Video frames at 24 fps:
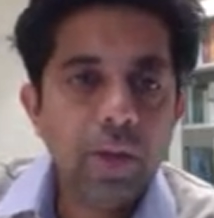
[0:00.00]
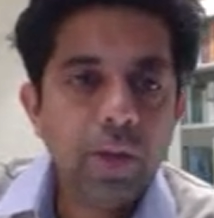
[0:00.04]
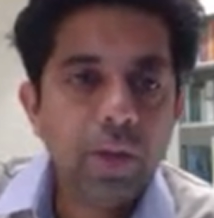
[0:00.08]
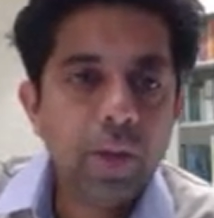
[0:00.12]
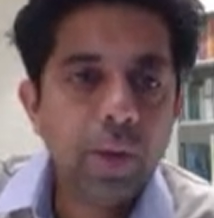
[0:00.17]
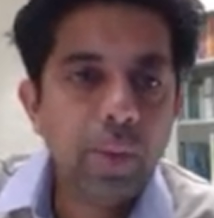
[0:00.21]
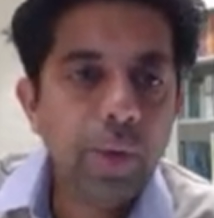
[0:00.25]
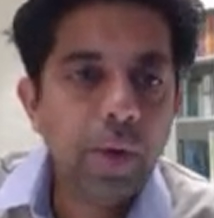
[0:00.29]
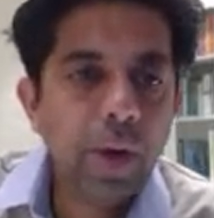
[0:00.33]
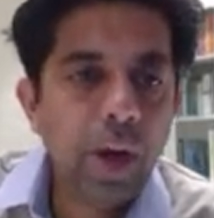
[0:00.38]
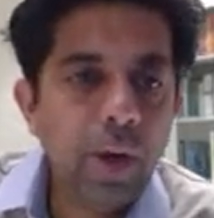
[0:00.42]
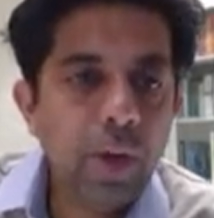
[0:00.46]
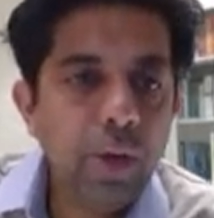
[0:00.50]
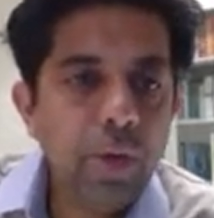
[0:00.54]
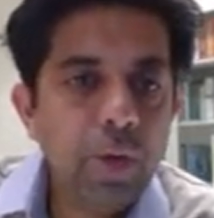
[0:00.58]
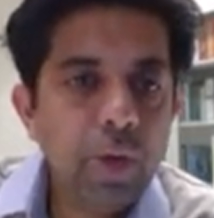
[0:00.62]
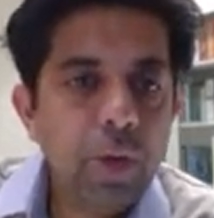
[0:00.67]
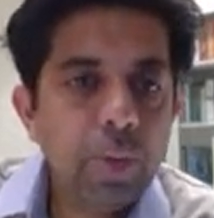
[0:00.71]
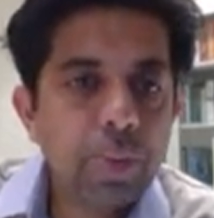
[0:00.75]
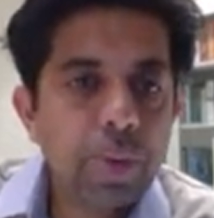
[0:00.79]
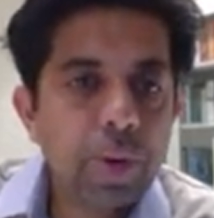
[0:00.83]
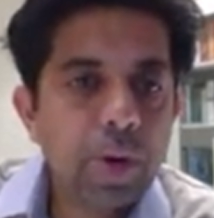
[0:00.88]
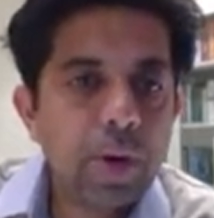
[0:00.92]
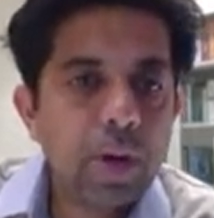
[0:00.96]
So we'll go through
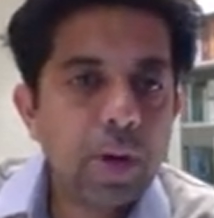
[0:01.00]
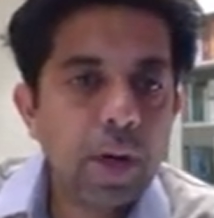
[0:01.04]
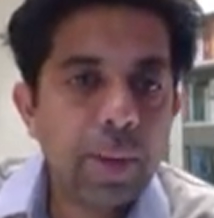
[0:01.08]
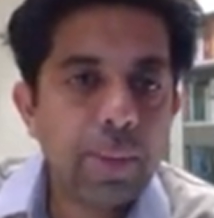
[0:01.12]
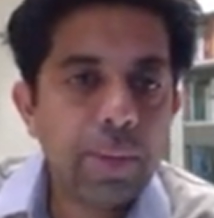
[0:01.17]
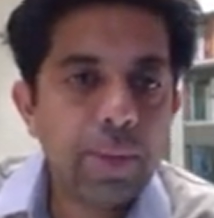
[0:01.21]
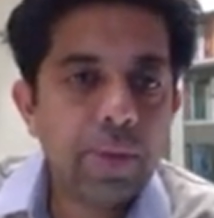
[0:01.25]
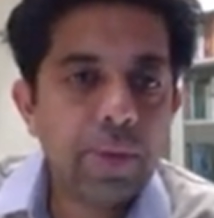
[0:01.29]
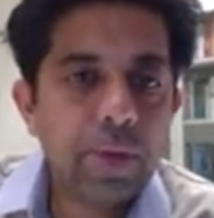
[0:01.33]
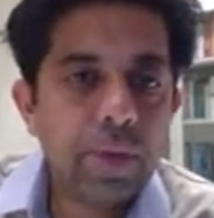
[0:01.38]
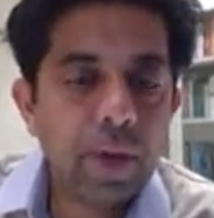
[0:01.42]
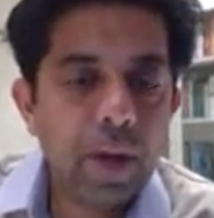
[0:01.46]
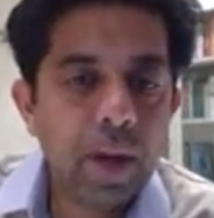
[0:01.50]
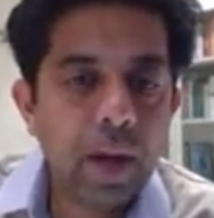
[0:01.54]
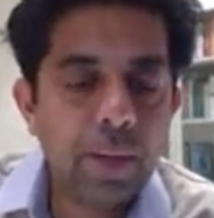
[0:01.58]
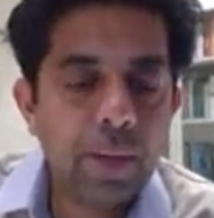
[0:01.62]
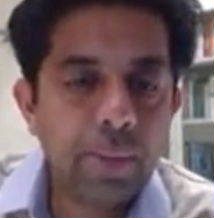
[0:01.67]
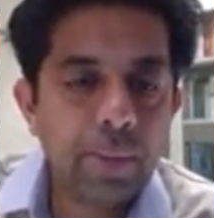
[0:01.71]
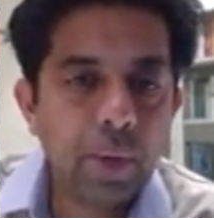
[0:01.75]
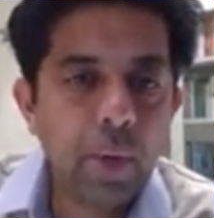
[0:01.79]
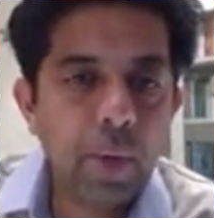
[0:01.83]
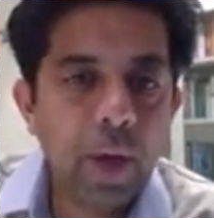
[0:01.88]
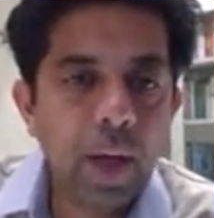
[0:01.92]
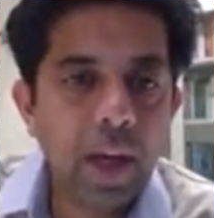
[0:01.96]
the programs
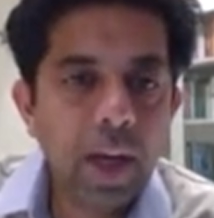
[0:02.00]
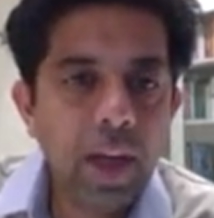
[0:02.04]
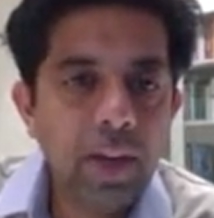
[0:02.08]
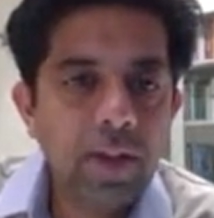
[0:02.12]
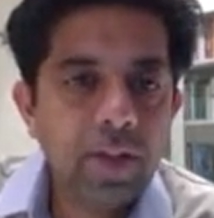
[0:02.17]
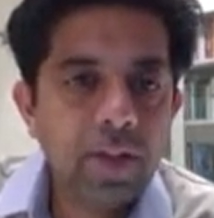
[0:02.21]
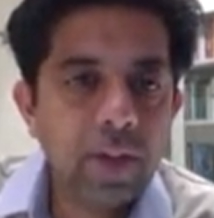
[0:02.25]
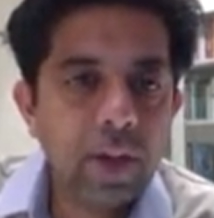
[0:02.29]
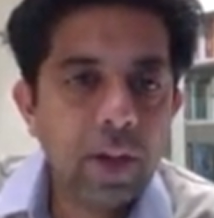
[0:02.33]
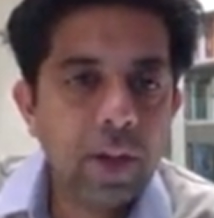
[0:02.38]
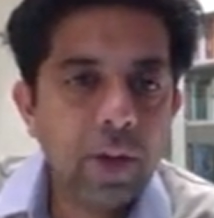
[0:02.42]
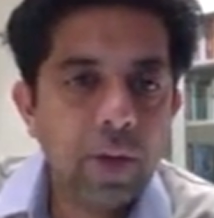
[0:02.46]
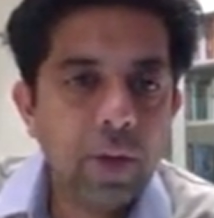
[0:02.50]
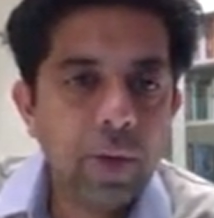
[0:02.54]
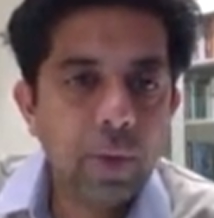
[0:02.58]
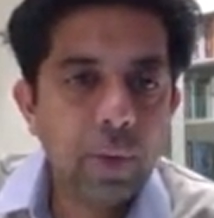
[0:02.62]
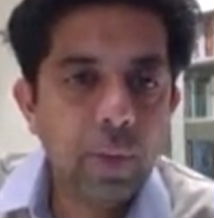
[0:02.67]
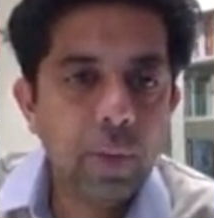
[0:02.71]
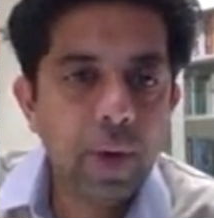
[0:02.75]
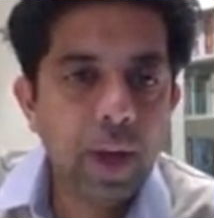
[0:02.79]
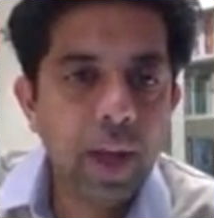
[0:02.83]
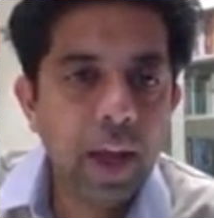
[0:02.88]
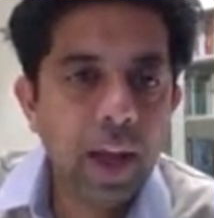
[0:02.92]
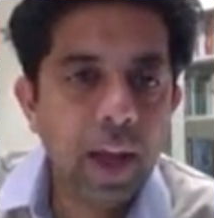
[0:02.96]
um, quickly. So
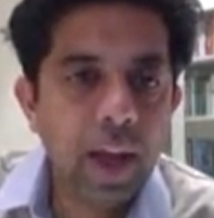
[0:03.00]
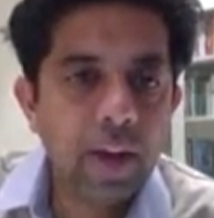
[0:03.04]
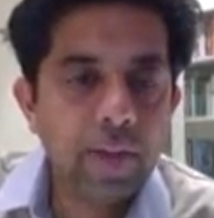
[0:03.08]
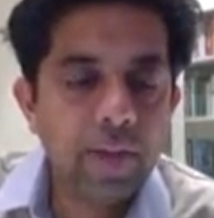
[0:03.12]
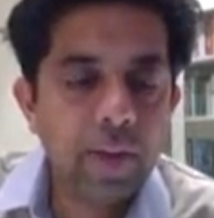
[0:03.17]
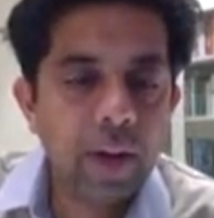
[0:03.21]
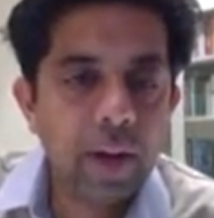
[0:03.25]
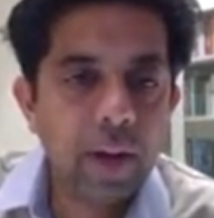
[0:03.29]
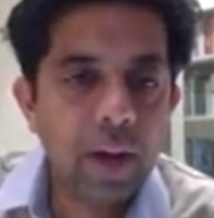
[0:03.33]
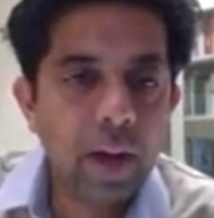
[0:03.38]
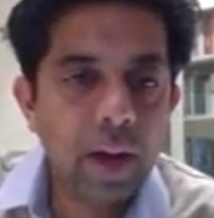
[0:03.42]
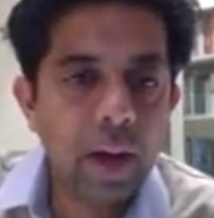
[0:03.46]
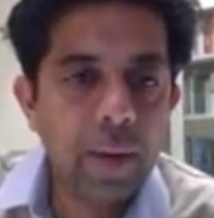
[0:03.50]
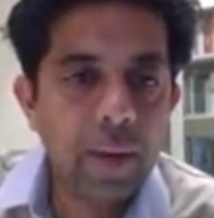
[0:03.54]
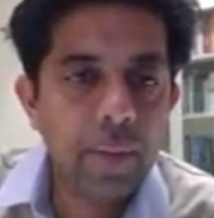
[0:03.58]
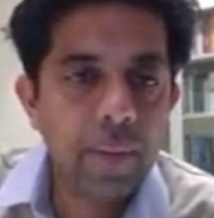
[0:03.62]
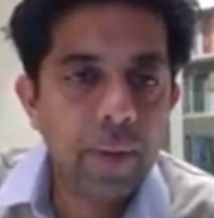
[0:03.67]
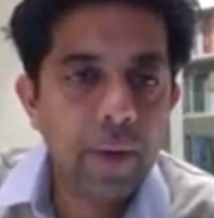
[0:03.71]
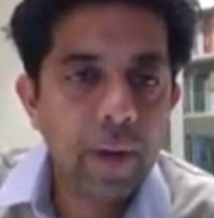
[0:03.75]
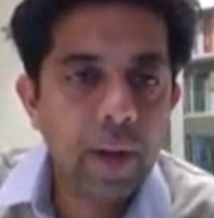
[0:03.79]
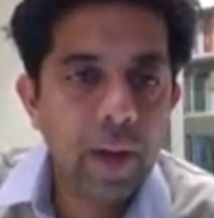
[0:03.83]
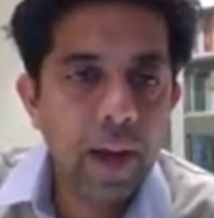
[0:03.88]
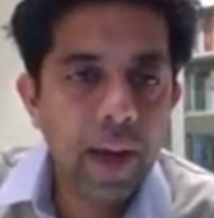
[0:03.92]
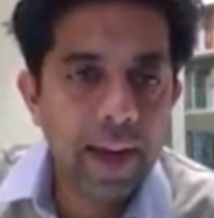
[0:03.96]
we have a, a,